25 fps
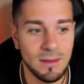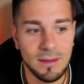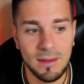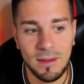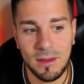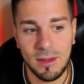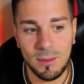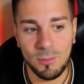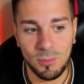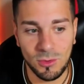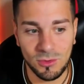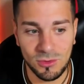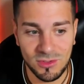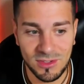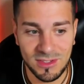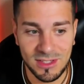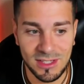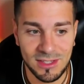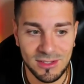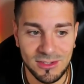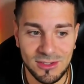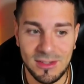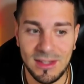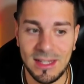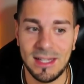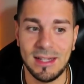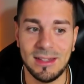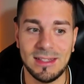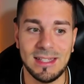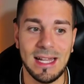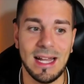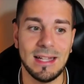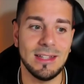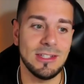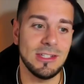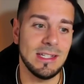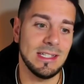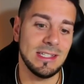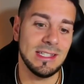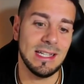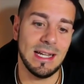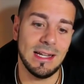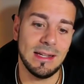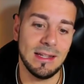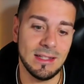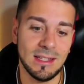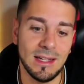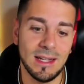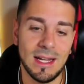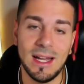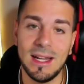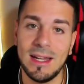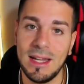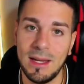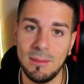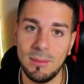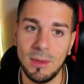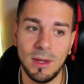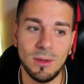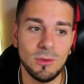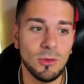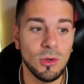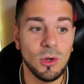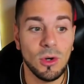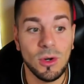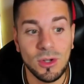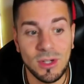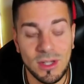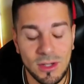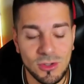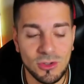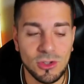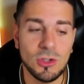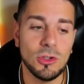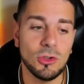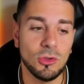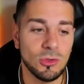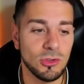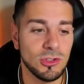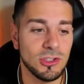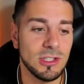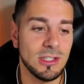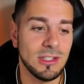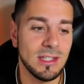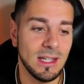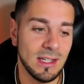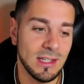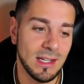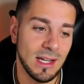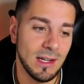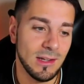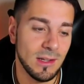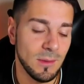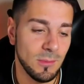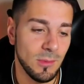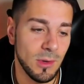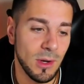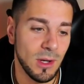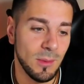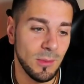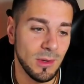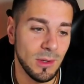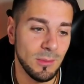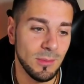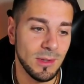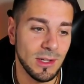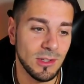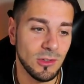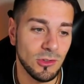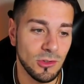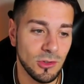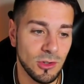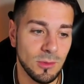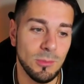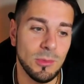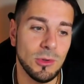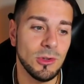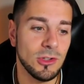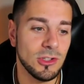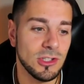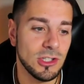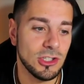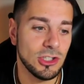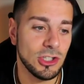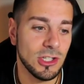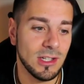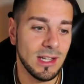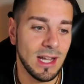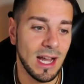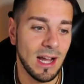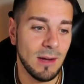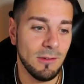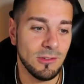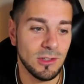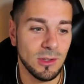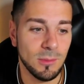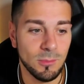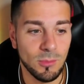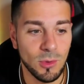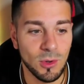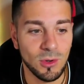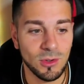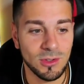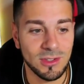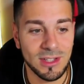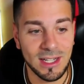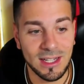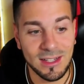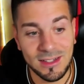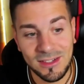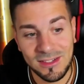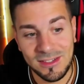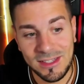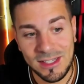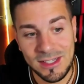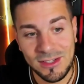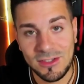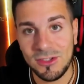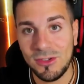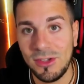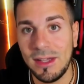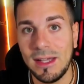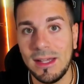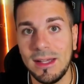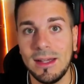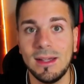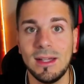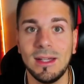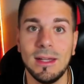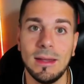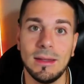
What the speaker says: The move c3 attacks the center and above all introduces another problem into the position after pawn takes c3.